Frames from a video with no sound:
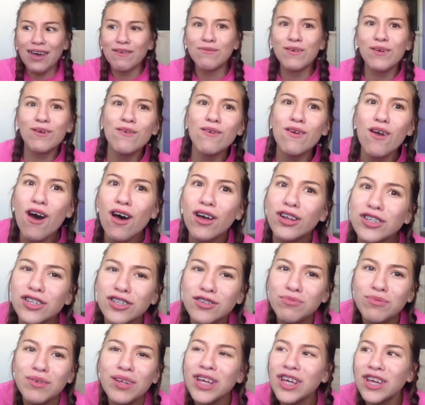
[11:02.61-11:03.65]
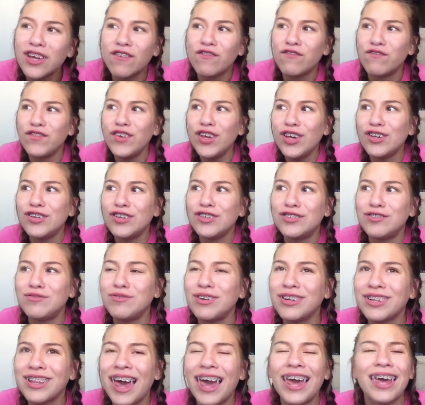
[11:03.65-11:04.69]
And we were all just really confused. We
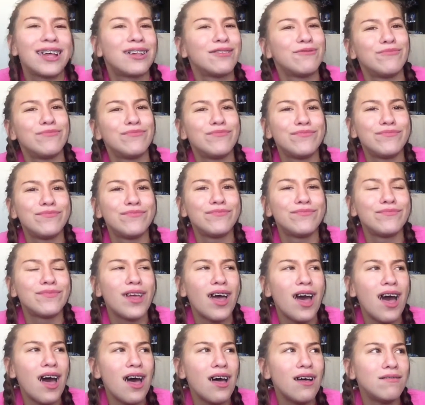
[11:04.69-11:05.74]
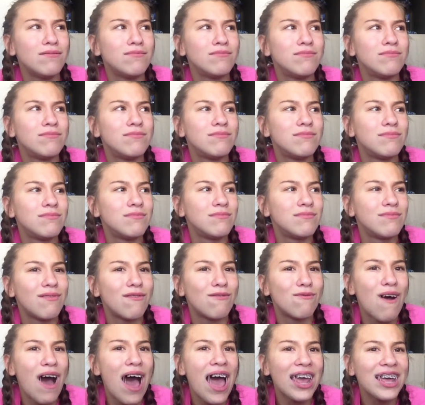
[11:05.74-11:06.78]
were like,
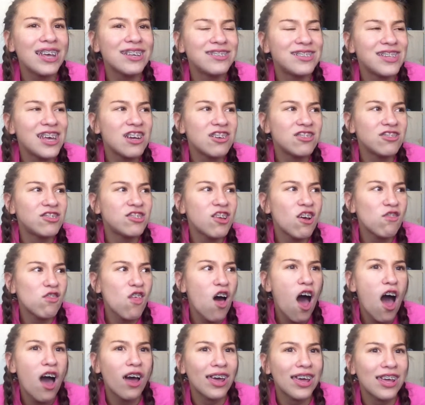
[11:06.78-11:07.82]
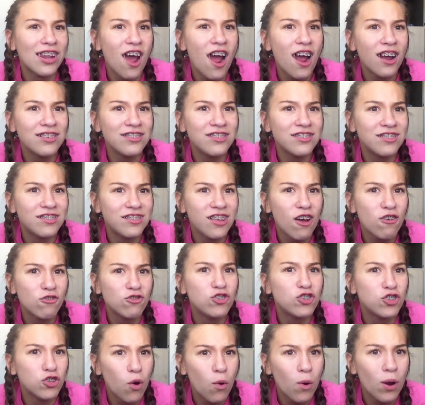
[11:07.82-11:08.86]
why is theirs so long and ours is so
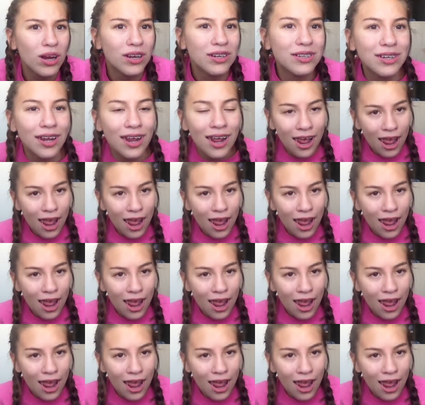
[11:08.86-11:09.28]
short?